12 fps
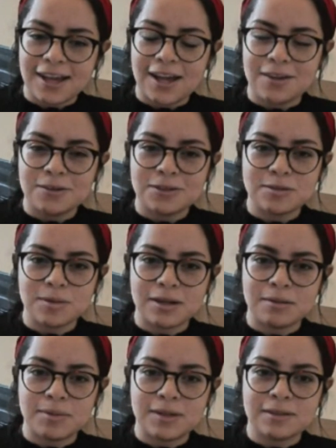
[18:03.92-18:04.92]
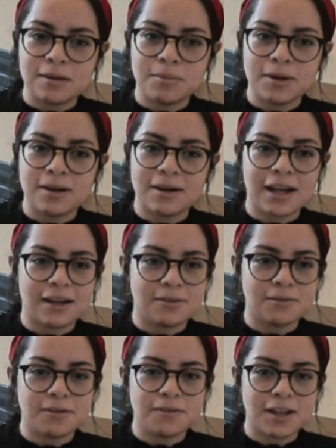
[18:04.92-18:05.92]
and you just want to be somewhere and kind of
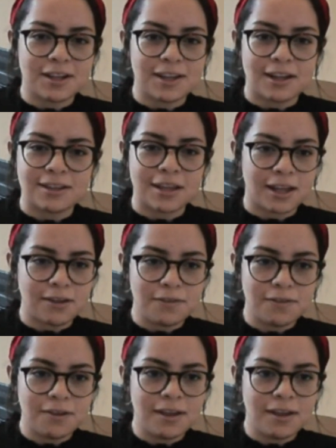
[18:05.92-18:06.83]
reflect on life